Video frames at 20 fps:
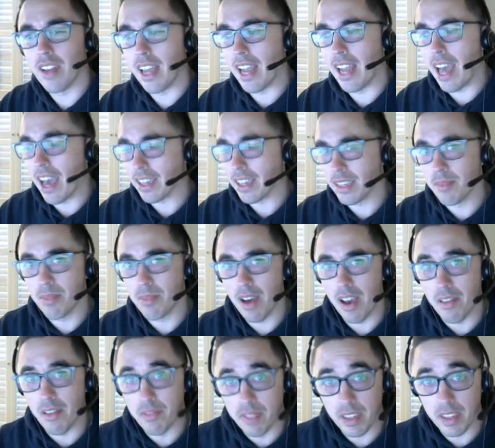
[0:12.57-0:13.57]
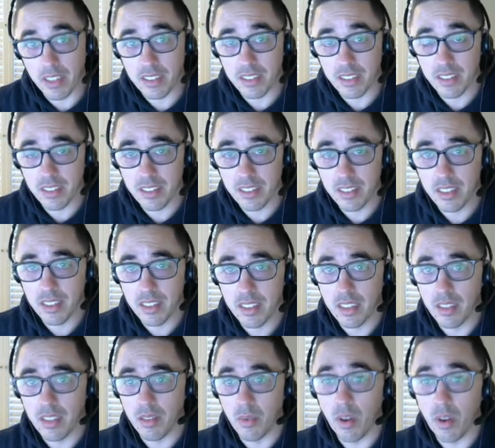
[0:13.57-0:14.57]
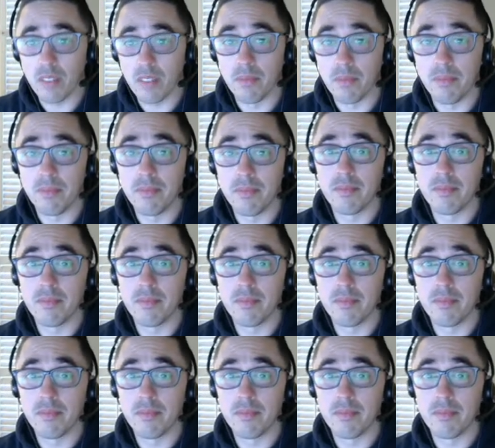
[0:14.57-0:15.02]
at Occupy Fantasy. Welcome.